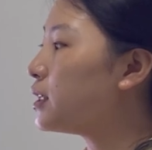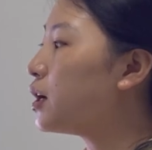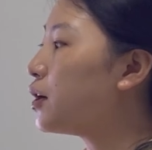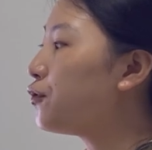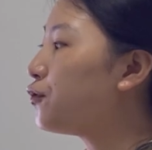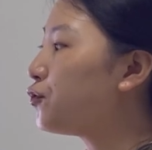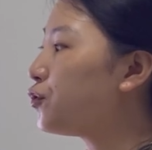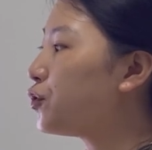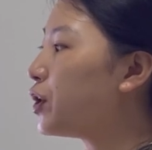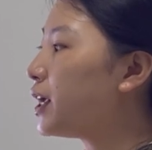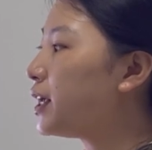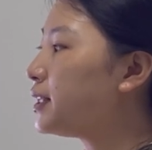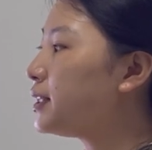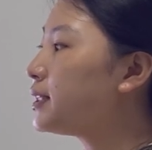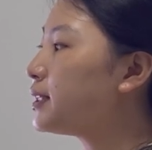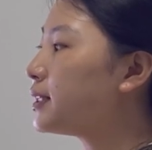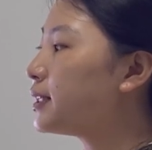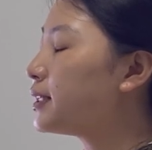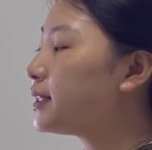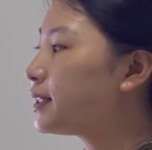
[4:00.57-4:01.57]
the
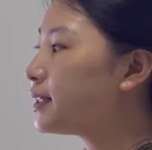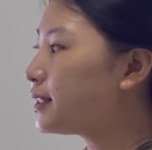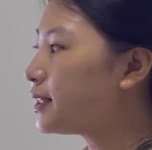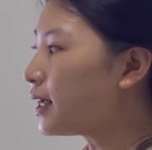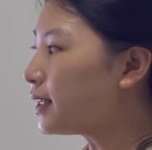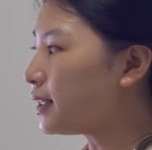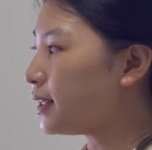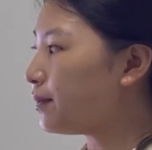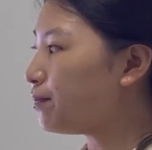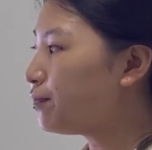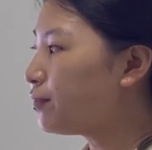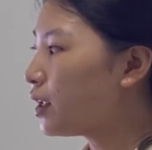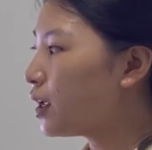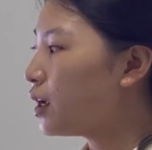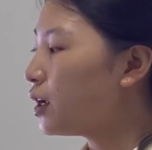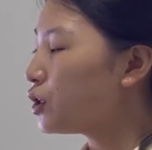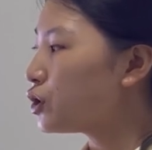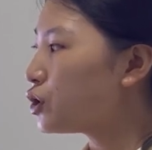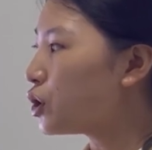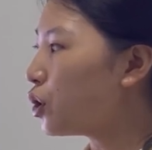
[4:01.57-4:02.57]
frames
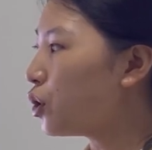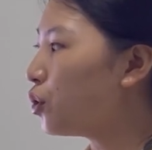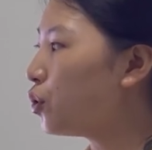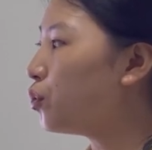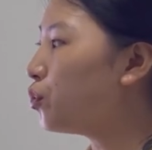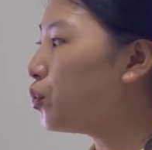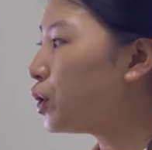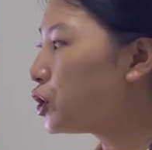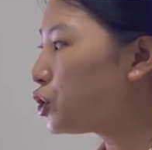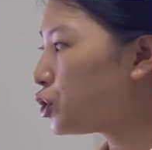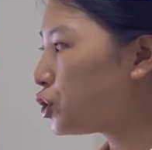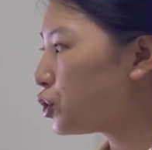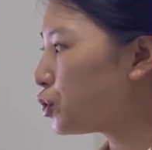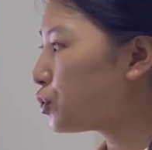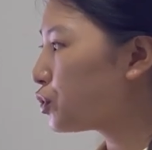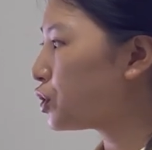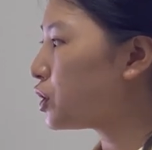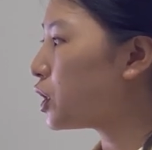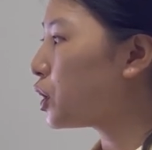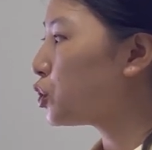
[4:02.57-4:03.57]
setting. So we
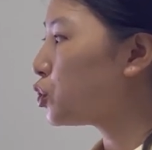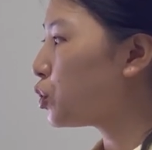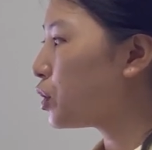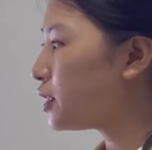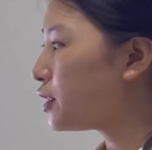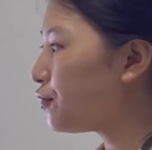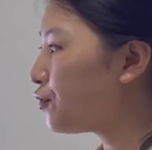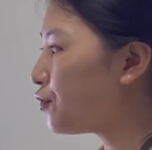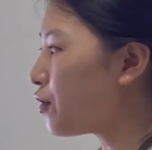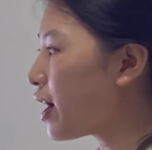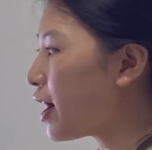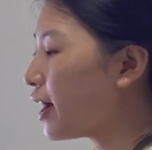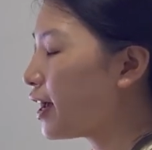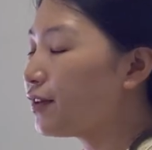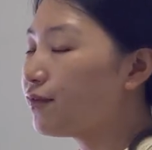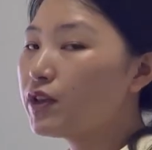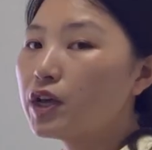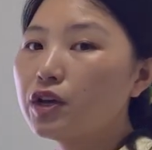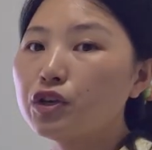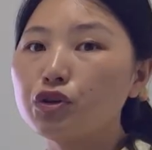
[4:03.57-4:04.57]
choose the
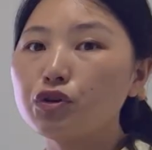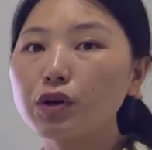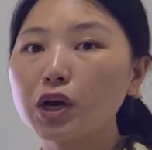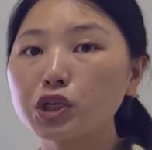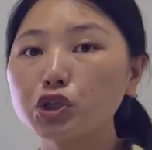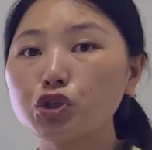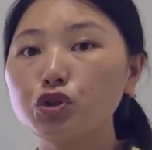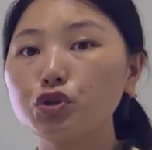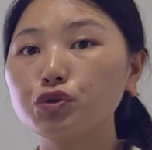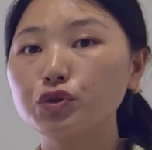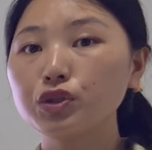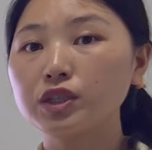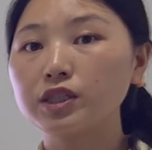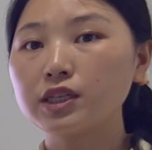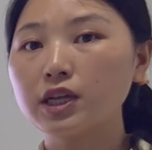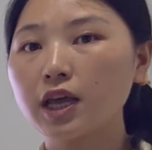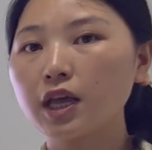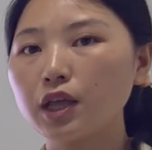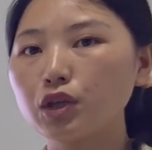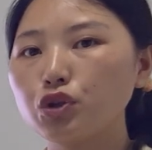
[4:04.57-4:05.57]
25, you can choose
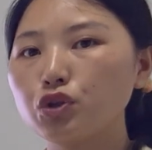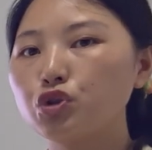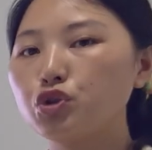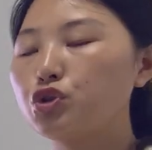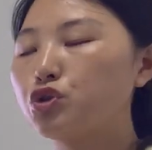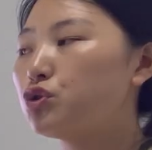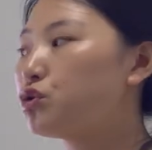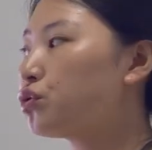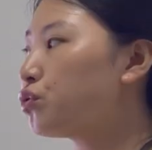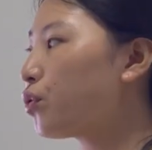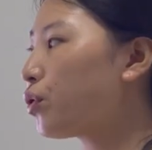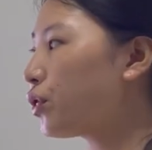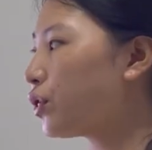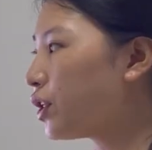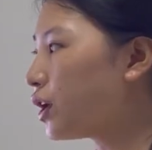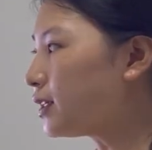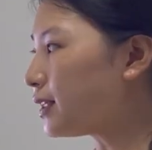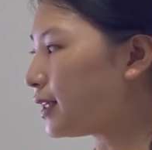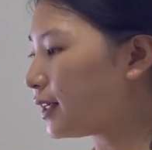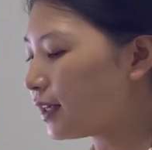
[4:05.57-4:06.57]
10 to
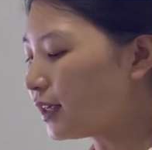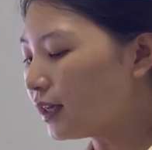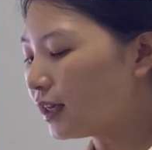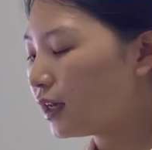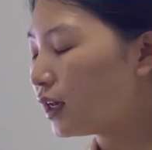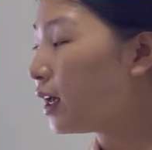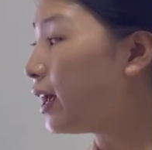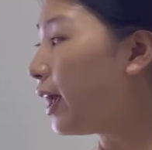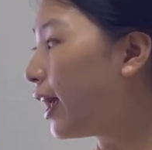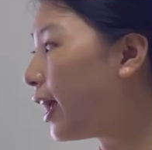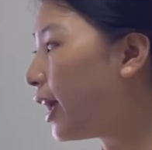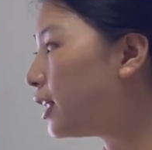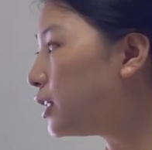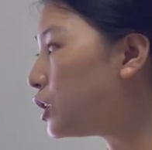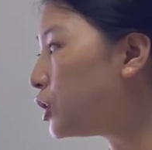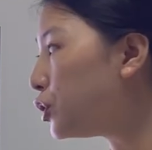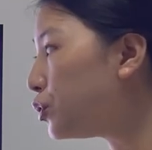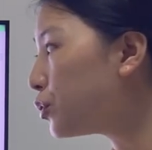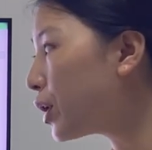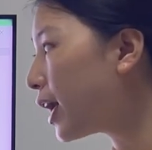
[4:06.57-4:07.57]
30,
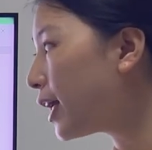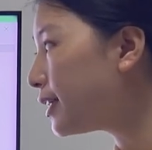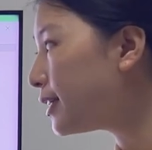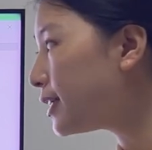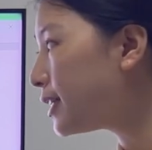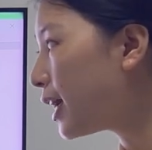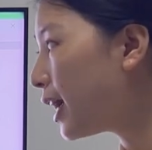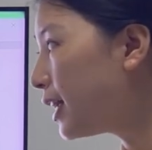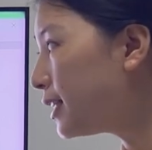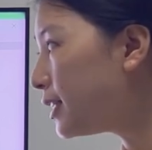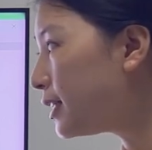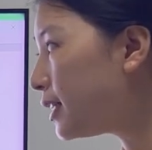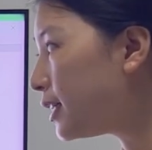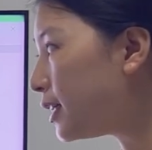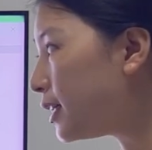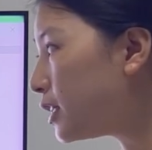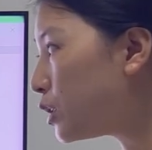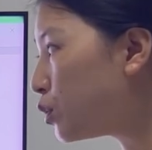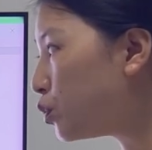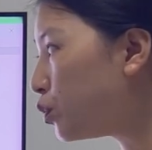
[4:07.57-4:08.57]
and you can test
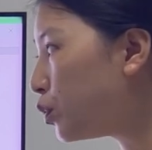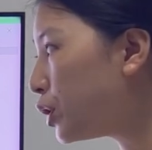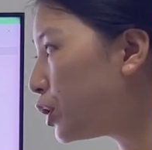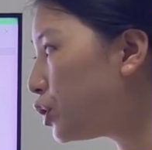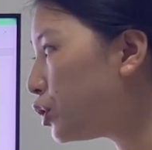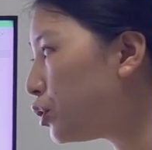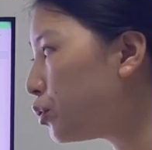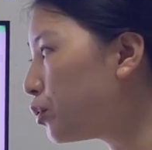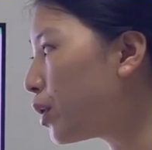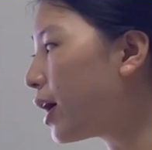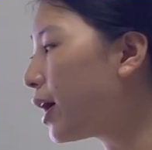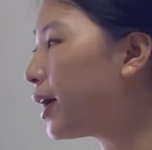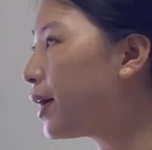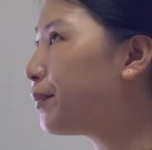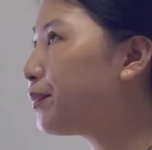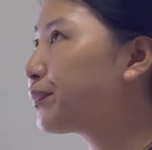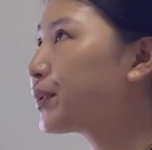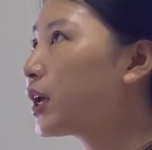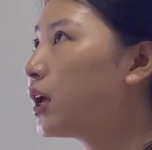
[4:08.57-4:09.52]
it when you are